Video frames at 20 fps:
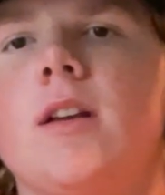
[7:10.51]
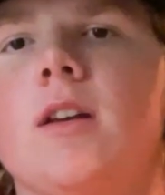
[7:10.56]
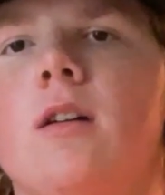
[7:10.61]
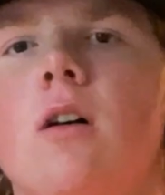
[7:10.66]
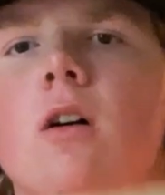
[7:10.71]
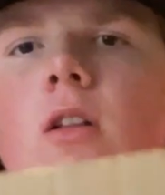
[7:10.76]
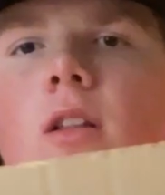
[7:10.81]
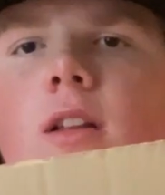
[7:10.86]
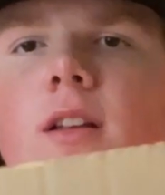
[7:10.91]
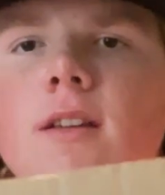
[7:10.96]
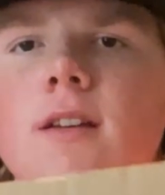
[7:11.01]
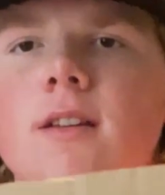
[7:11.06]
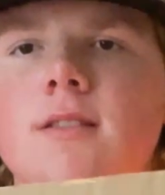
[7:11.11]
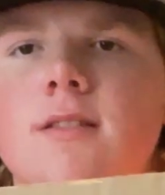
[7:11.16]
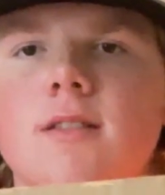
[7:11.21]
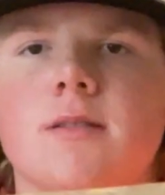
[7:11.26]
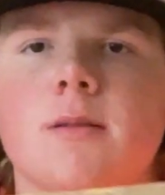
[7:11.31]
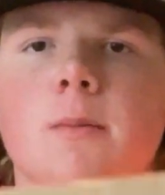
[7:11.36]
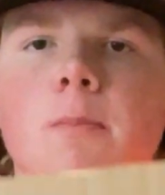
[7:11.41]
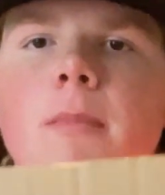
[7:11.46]
all it
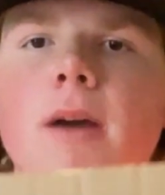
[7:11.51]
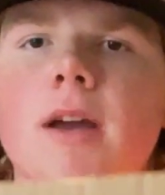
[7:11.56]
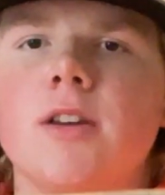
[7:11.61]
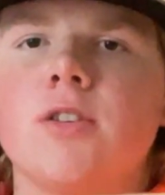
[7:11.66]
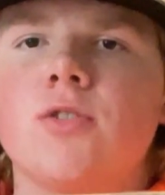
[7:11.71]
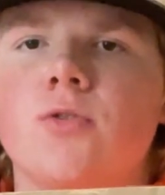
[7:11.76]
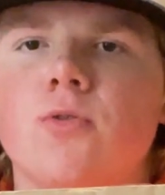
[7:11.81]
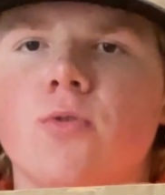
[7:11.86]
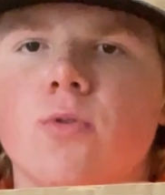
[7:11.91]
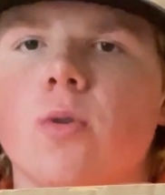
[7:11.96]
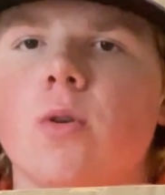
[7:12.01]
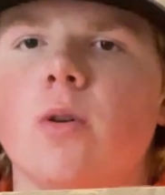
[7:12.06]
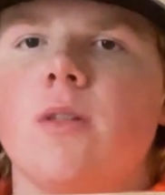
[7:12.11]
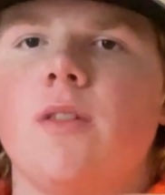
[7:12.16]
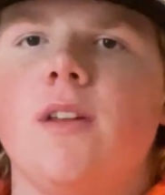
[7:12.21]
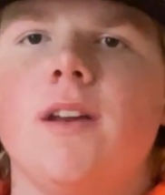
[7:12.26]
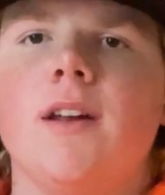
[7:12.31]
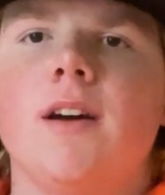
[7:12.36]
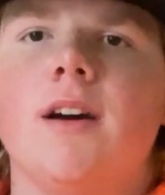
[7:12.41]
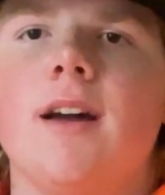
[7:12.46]
is a mesh drawer
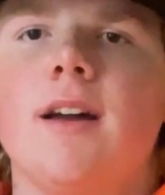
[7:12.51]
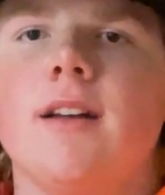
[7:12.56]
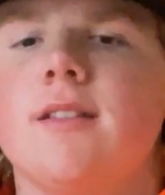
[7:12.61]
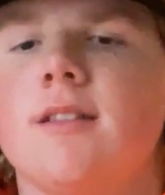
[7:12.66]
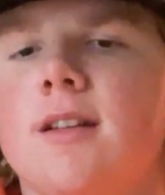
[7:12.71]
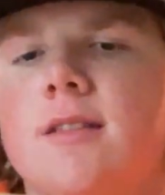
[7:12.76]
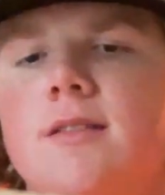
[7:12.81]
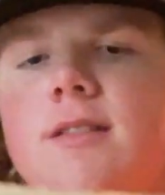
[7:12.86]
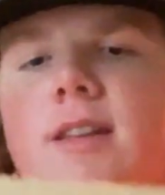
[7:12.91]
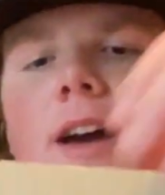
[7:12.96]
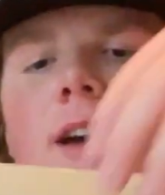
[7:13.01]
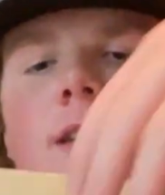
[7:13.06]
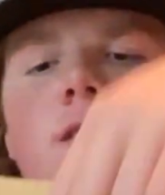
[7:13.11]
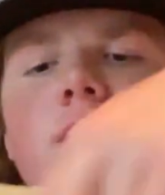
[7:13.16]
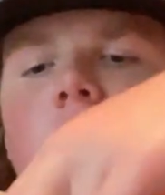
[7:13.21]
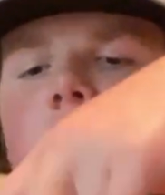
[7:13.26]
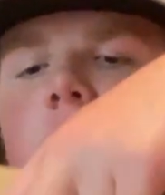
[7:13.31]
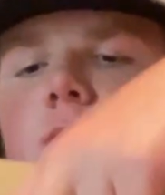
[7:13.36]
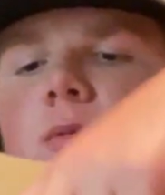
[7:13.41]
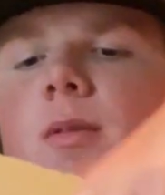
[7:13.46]
that
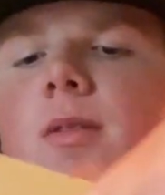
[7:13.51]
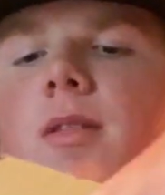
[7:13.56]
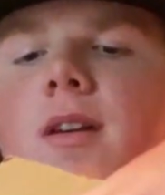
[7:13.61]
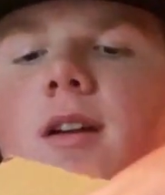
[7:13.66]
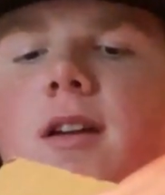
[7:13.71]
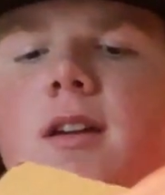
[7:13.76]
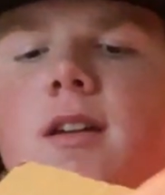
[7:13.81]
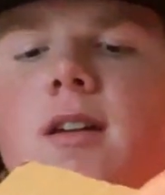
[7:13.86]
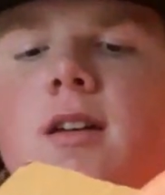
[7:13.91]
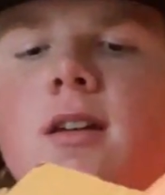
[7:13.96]
attaches with like